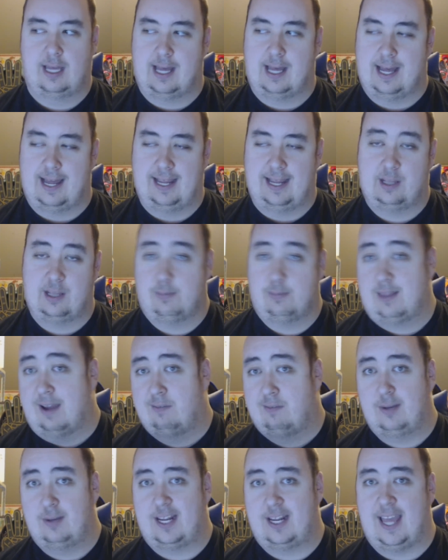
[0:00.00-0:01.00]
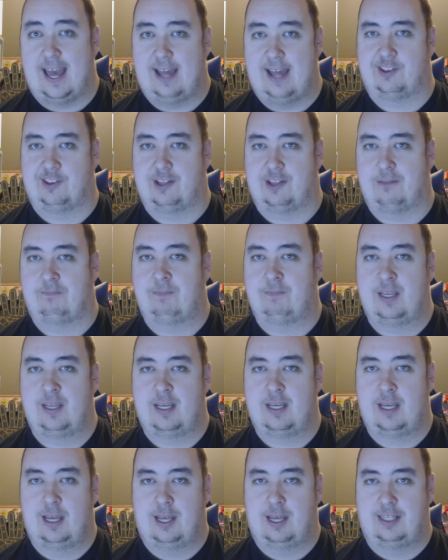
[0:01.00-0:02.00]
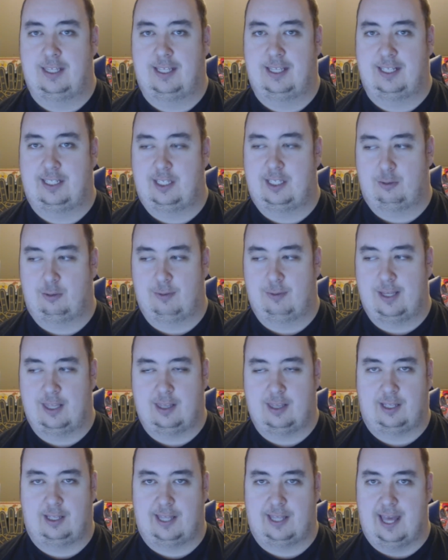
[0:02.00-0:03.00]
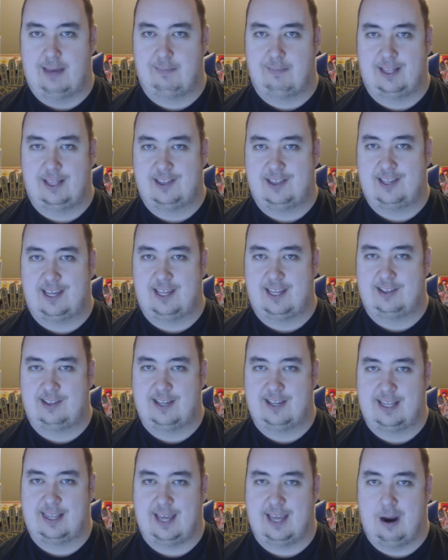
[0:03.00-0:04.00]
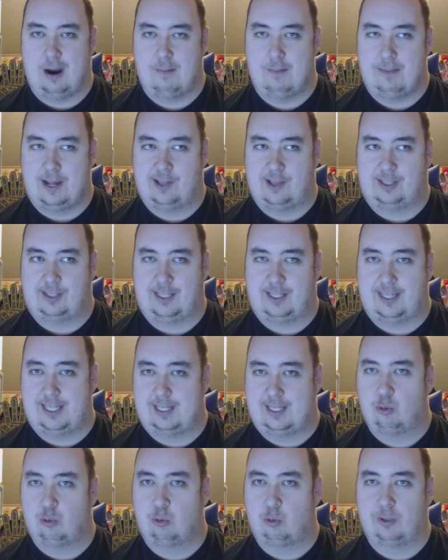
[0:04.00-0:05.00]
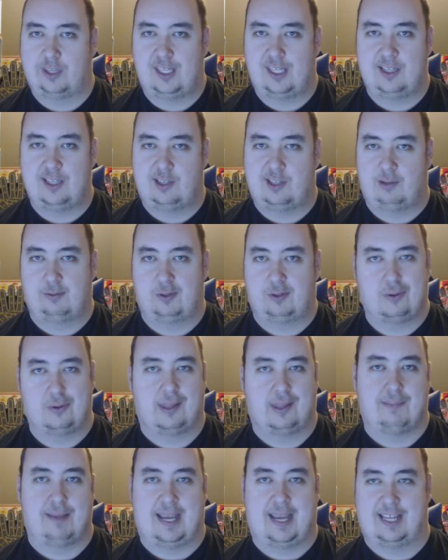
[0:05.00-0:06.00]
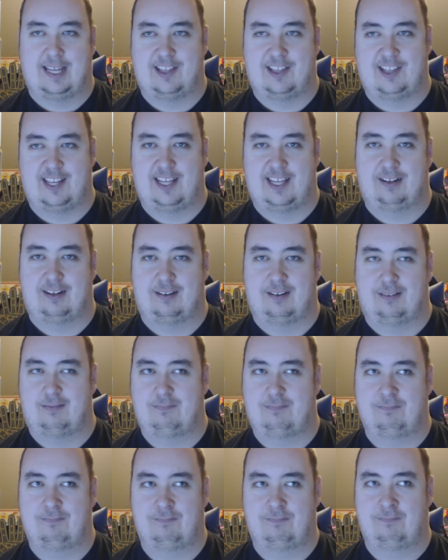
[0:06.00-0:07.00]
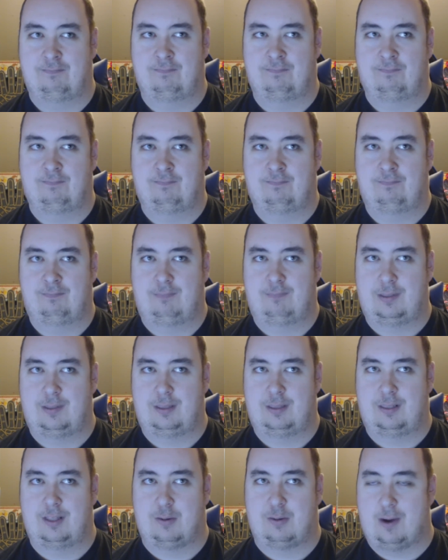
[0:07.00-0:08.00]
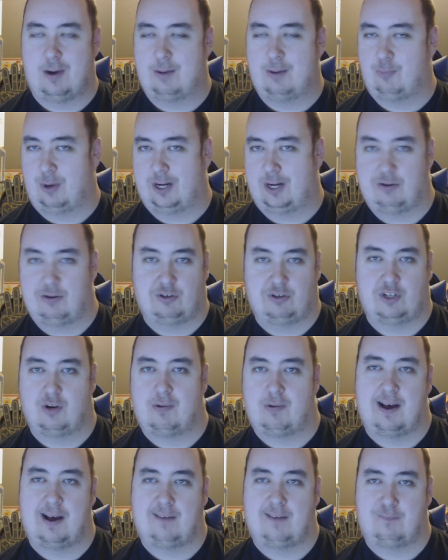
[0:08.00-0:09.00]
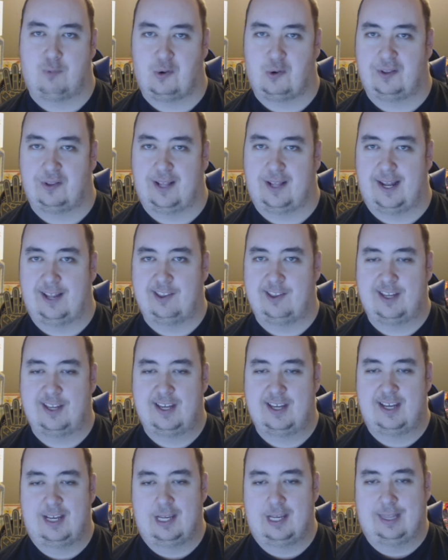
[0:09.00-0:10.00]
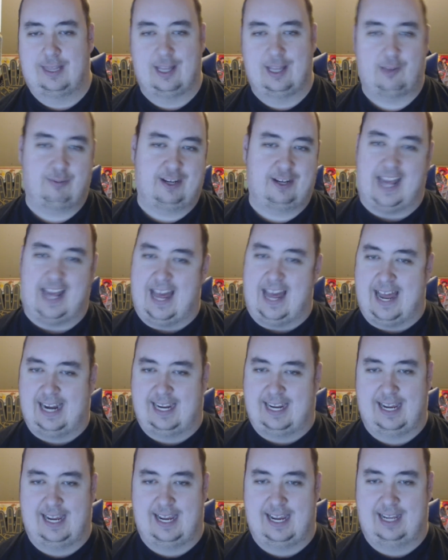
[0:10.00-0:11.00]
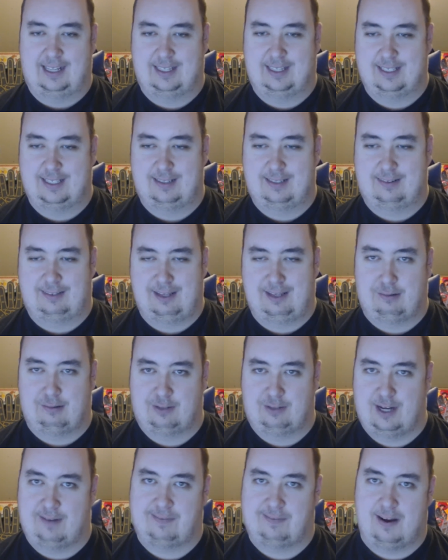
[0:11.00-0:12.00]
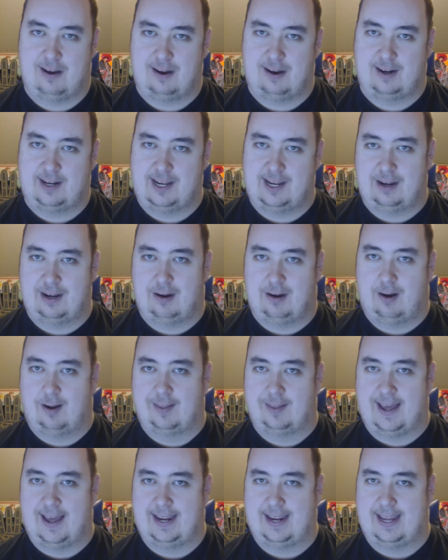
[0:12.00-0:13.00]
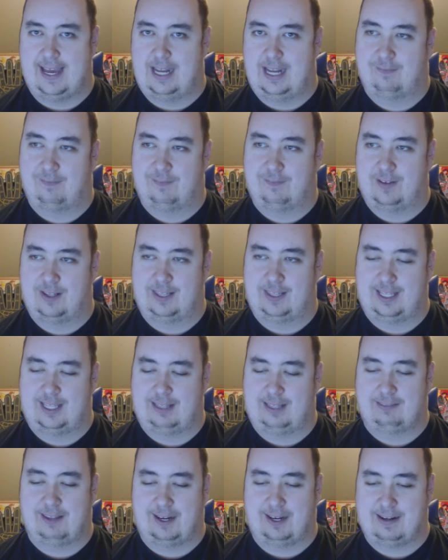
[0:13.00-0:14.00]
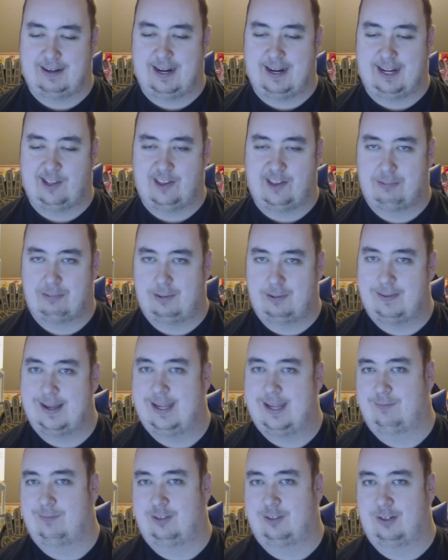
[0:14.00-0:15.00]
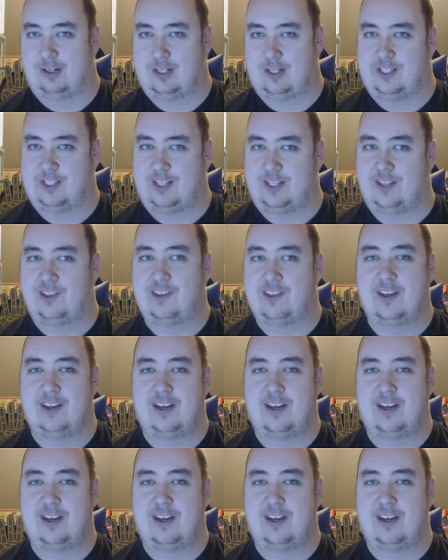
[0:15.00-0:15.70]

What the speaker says: Except everybody has them. The deal with gambits is that they are basically the cool things you do that make a scene the one where you show off, more or less. The sweet hacking, the, tough talking, all that kind of fun. The, nice diplomatic flourishes.